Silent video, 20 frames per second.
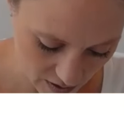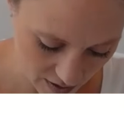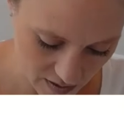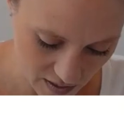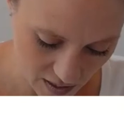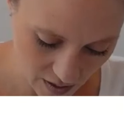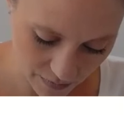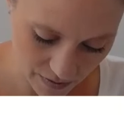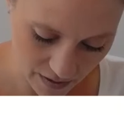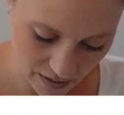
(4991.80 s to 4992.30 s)
not
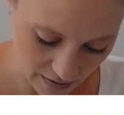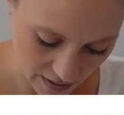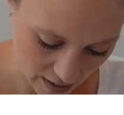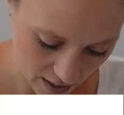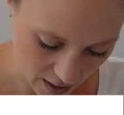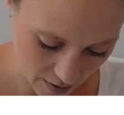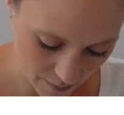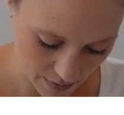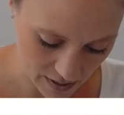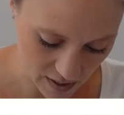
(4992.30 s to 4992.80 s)
something that
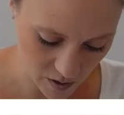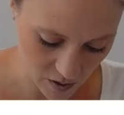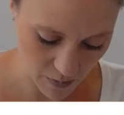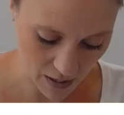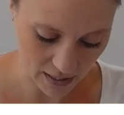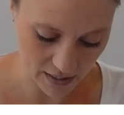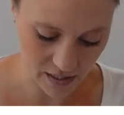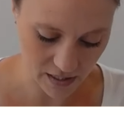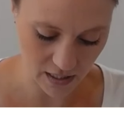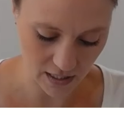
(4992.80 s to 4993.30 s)
I'm
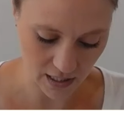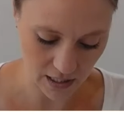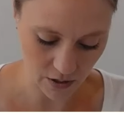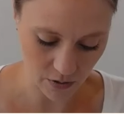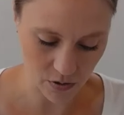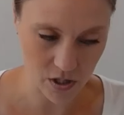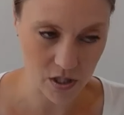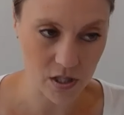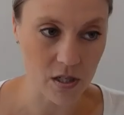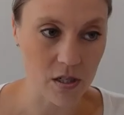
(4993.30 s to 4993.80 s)
expecting you
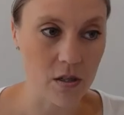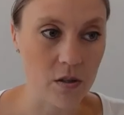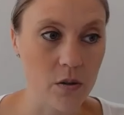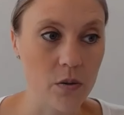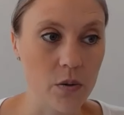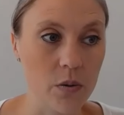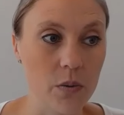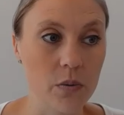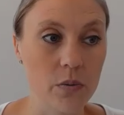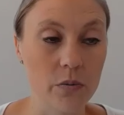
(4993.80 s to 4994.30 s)

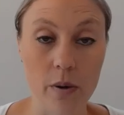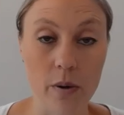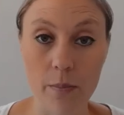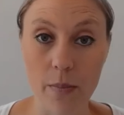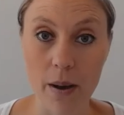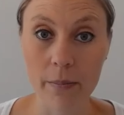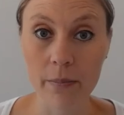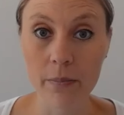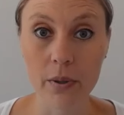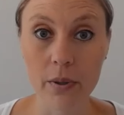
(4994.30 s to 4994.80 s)
to
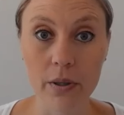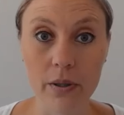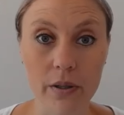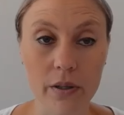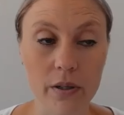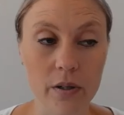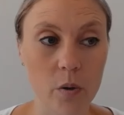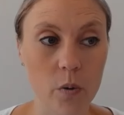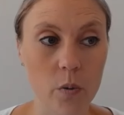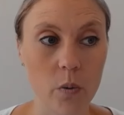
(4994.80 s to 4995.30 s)

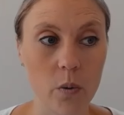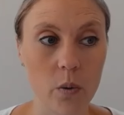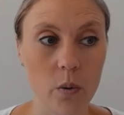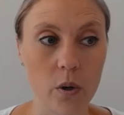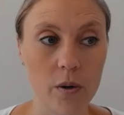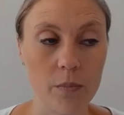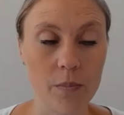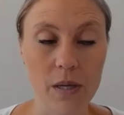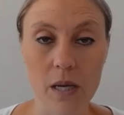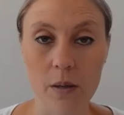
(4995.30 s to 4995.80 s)
remember
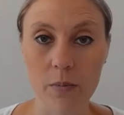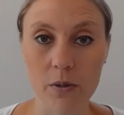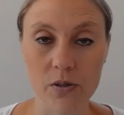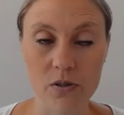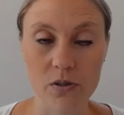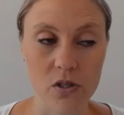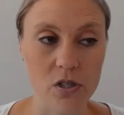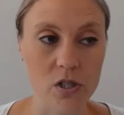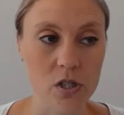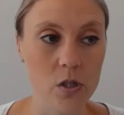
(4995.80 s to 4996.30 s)
or be able
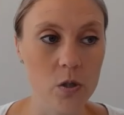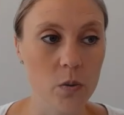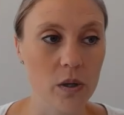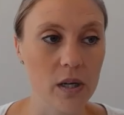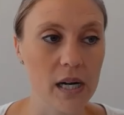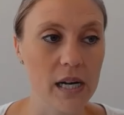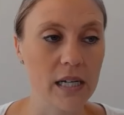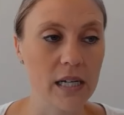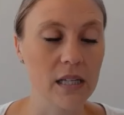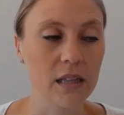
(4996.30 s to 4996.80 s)
to do or
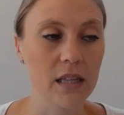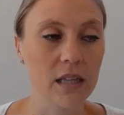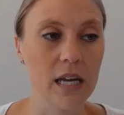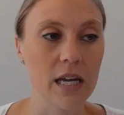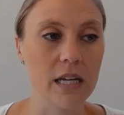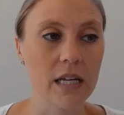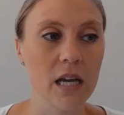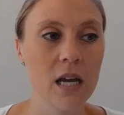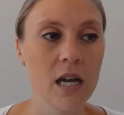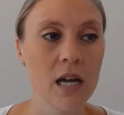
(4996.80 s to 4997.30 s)

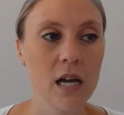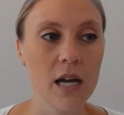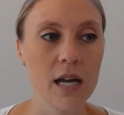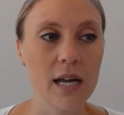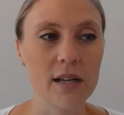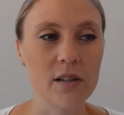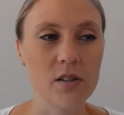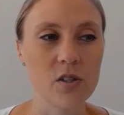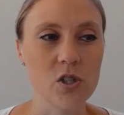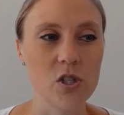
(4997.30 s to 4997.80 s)
anything.
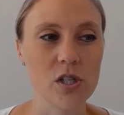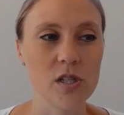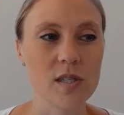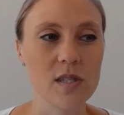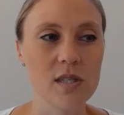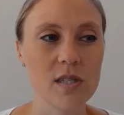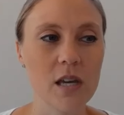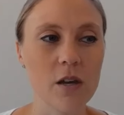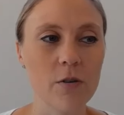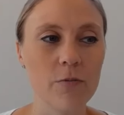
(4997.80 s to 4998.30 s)
It's
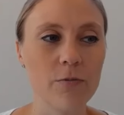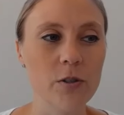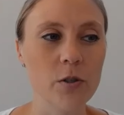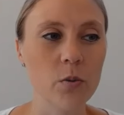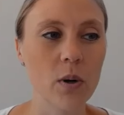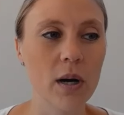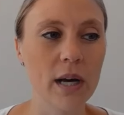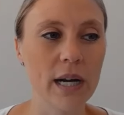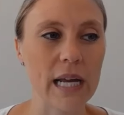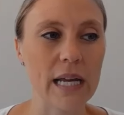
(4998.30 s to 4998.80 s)
just, if you
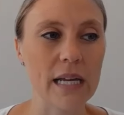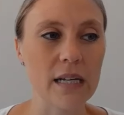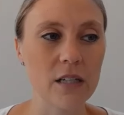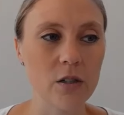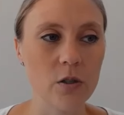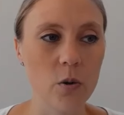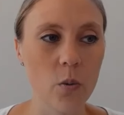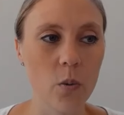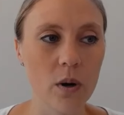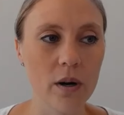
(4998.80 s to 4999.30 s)
want to
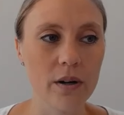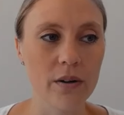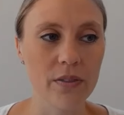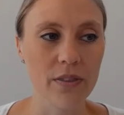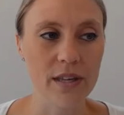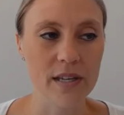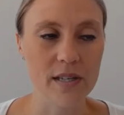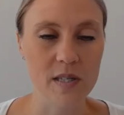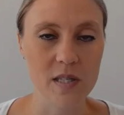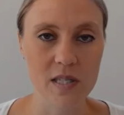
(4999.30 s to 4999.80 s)
ignore
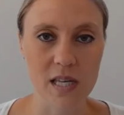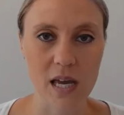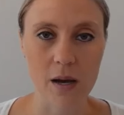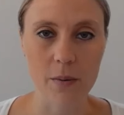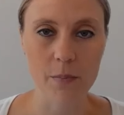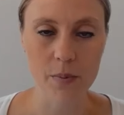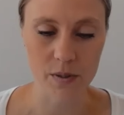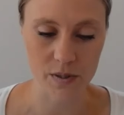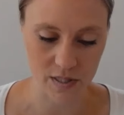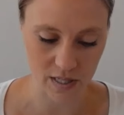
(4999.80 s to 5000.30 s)
this
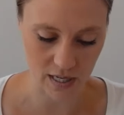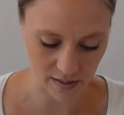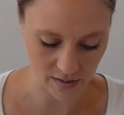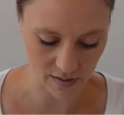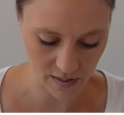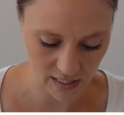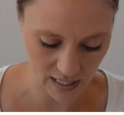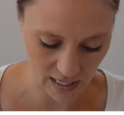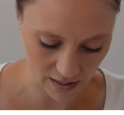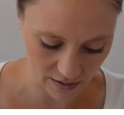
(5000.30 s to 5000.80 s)
sample
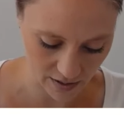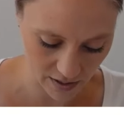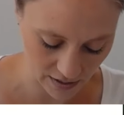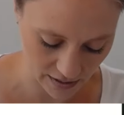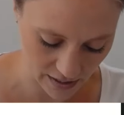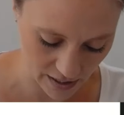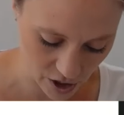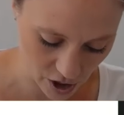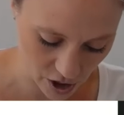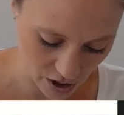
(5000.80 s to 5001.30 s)
size
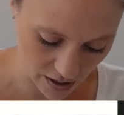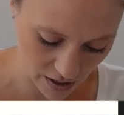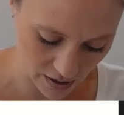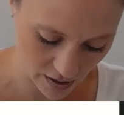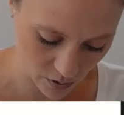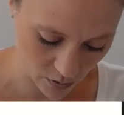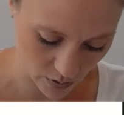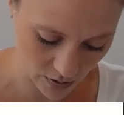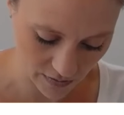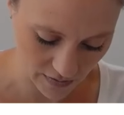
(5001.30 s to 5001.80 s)
calculation
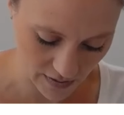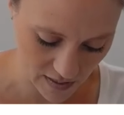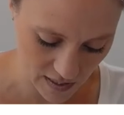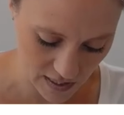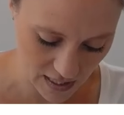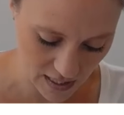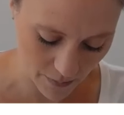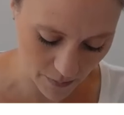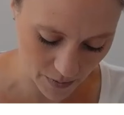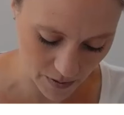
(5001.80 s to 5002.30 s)
or this
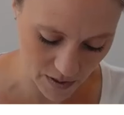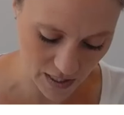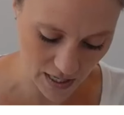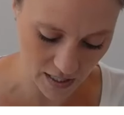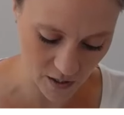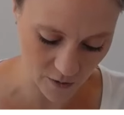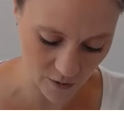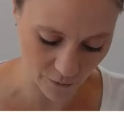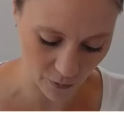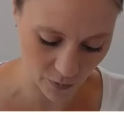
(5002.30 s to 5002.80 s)
sample
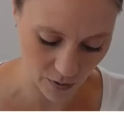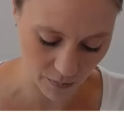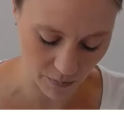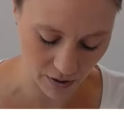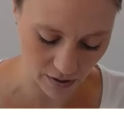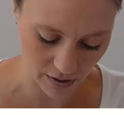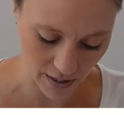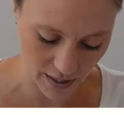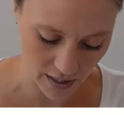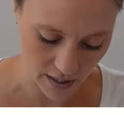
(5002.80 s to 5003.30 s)
size
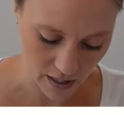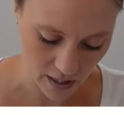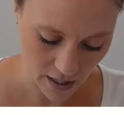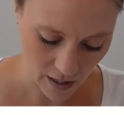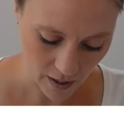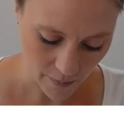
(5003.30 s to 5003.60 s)
formula